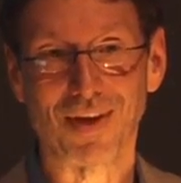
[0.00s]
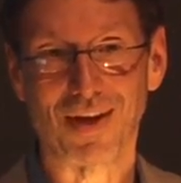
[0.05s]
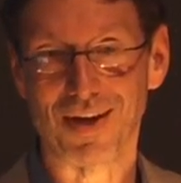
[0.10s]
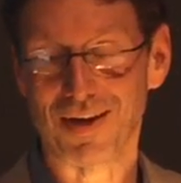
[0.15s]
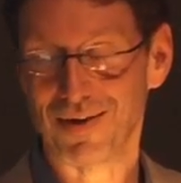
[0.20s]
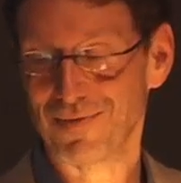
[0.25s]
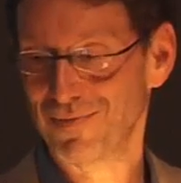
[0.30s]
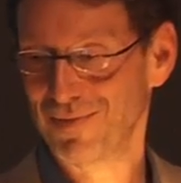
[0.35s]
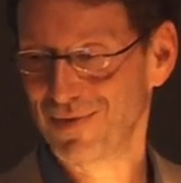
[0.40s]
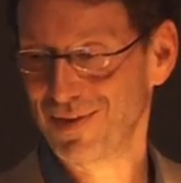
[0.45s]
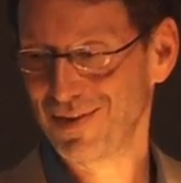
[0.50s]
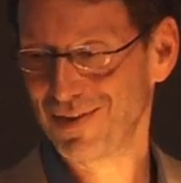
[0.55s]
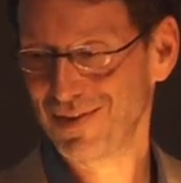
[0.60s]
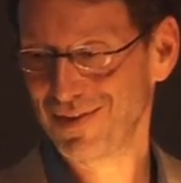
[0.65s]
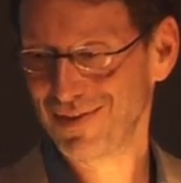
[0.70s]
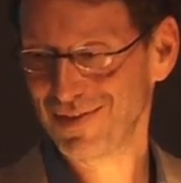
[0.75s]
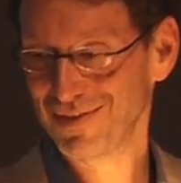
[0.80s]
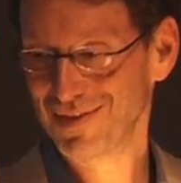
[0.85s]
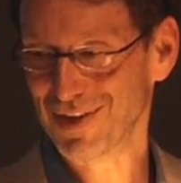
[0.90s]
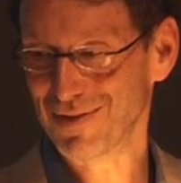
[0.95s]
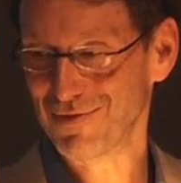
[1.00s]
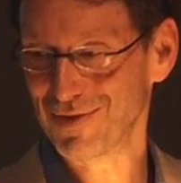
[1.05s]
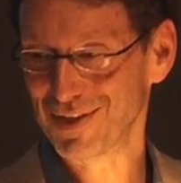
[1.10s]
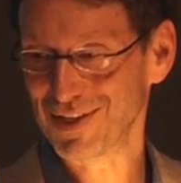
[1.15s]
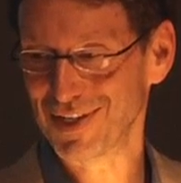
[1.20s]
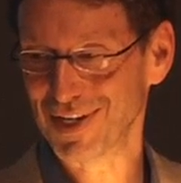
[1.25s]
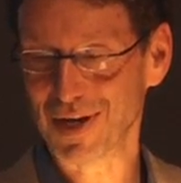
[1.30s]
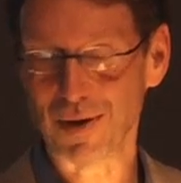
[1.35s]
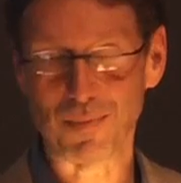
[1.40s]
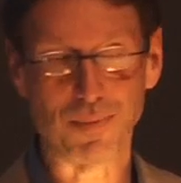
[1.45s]
um, which I
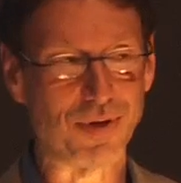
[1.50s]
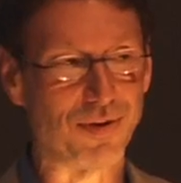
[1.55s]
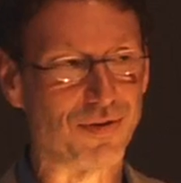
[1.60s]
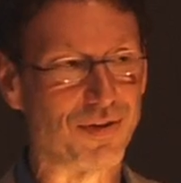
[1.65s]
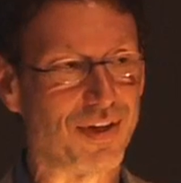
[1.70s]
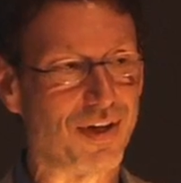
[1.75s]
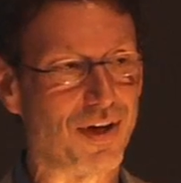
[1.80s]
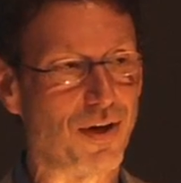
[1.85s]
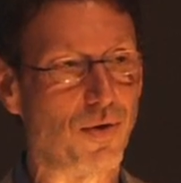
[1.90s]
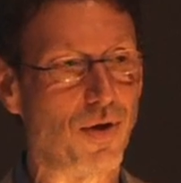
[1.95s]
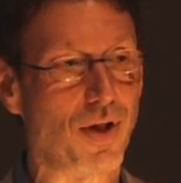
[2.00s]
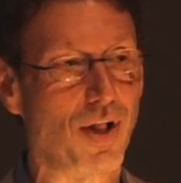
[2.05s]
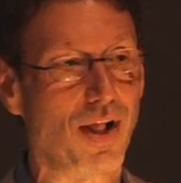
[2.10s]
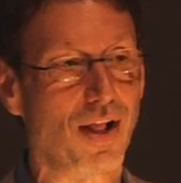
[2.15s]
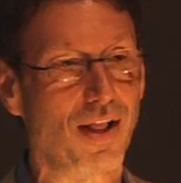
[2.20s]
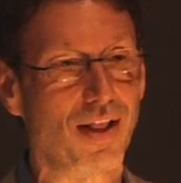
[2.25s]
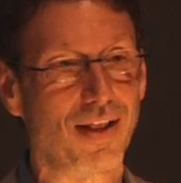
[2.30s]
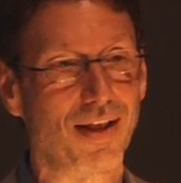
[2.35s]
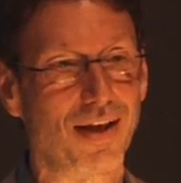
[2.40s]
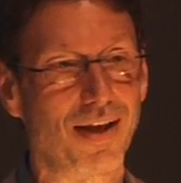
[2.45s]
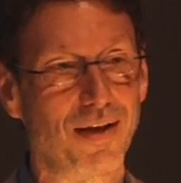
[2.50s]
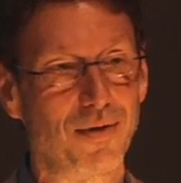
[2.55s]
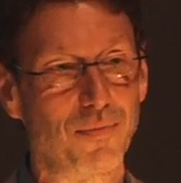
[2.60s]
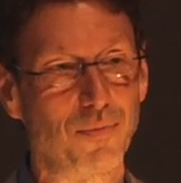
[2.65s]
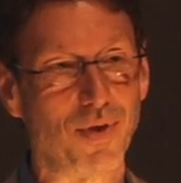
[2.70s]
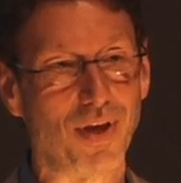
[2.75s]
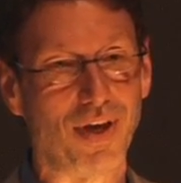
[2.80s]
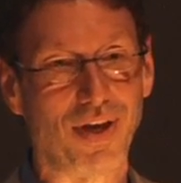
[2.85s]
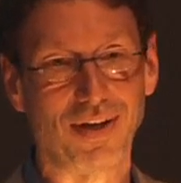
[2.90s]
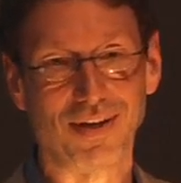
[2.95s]
visited a couple years ago.
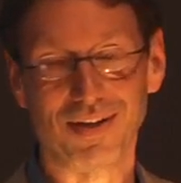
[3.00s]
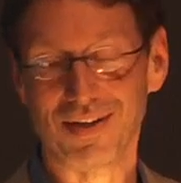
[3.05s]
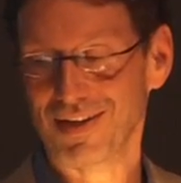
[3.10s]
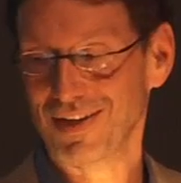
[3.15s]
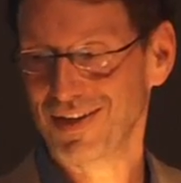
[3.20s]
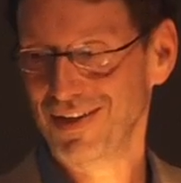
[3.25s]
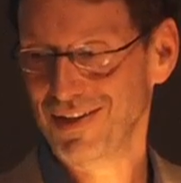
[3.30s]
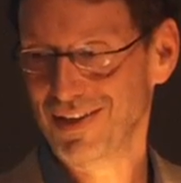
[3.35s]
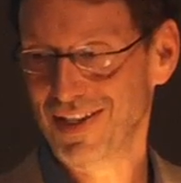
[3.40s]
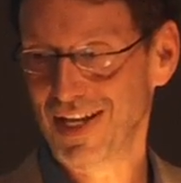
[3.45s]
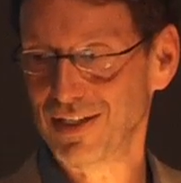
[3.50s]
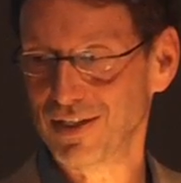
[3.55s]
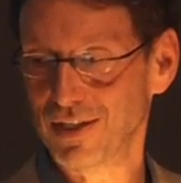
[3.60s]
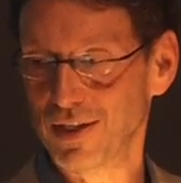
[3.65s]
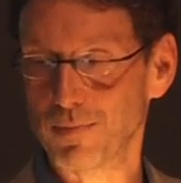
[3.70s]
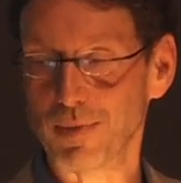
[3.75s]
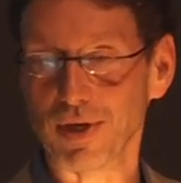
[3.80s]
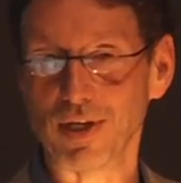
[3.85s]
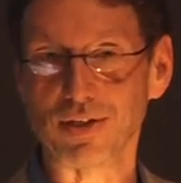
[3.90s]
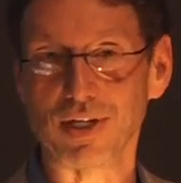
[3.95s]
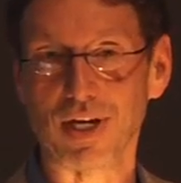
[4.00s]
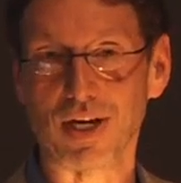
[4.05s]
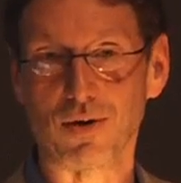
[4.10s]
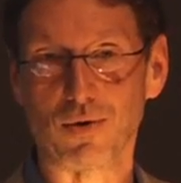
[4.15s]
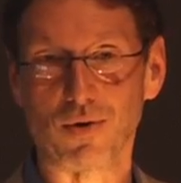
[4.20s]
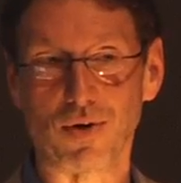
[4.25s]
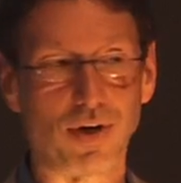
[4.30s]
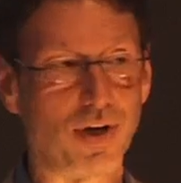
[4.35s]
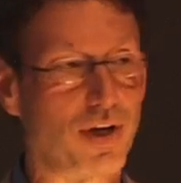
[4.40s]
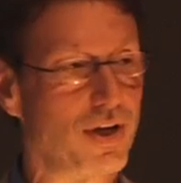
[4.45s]
Um, and uh, that's the bell
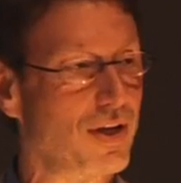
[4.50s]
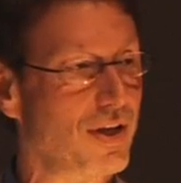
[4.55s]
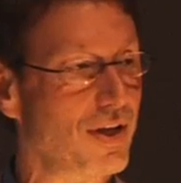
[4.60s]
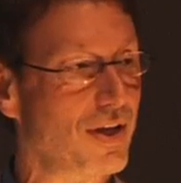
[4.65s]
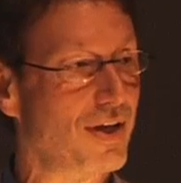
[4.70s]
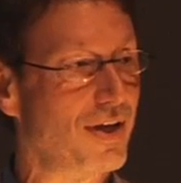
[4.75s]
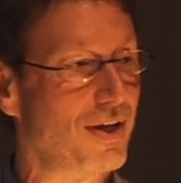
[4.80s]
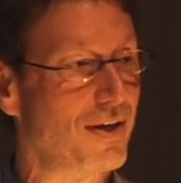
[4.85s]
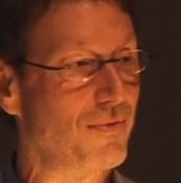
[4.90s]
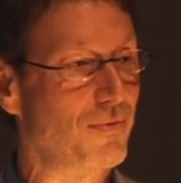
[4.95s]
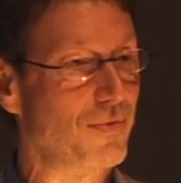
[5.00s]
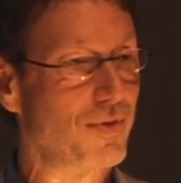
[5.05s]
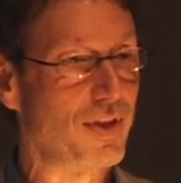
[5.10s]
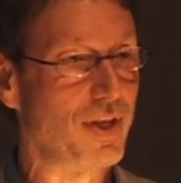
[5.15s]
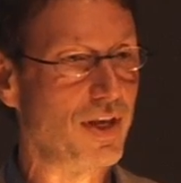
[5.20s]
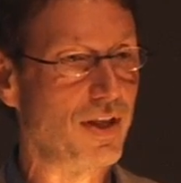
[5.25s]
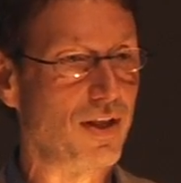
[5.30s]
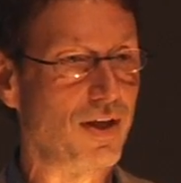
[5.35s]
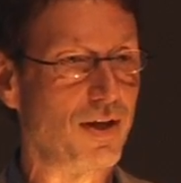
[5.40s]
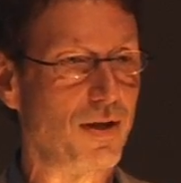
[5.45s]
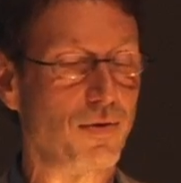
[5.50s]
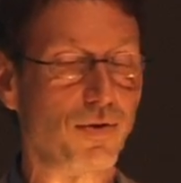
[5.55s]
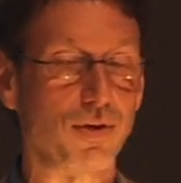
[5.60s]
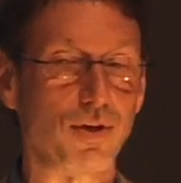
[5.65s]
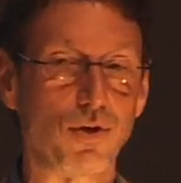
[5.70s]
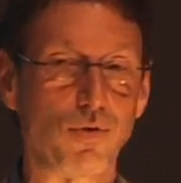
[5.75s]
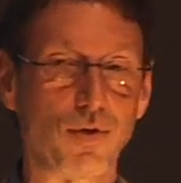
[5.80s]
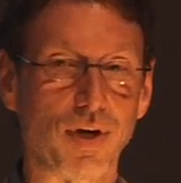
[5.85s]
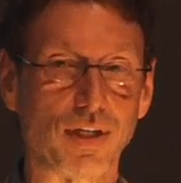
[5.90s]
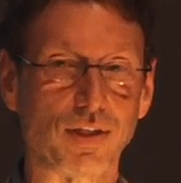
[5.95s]
tower um, uh,
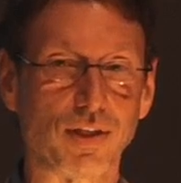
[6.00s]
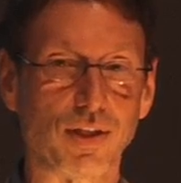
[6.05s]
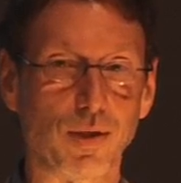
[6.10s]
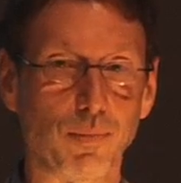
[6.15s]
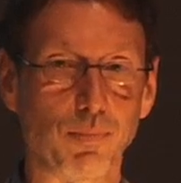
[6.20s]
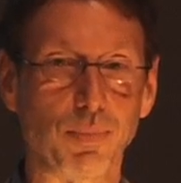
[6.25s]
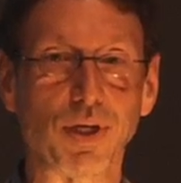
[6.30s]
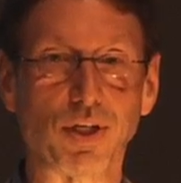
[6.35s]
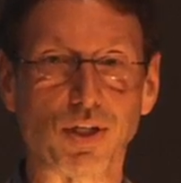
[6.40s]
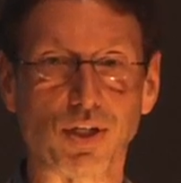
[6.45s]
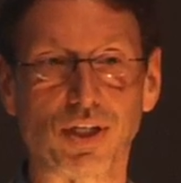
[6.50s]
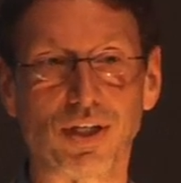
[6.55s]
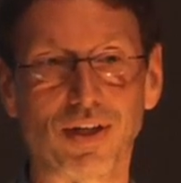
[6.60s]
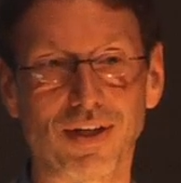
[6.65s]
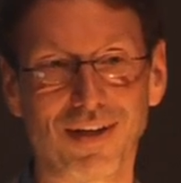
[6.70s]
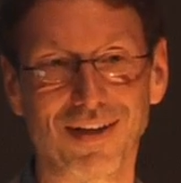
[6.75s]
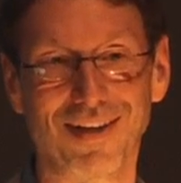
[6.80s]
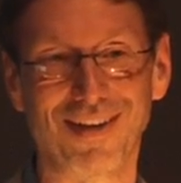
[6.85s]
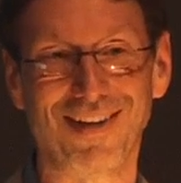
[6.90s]
known as the bitch,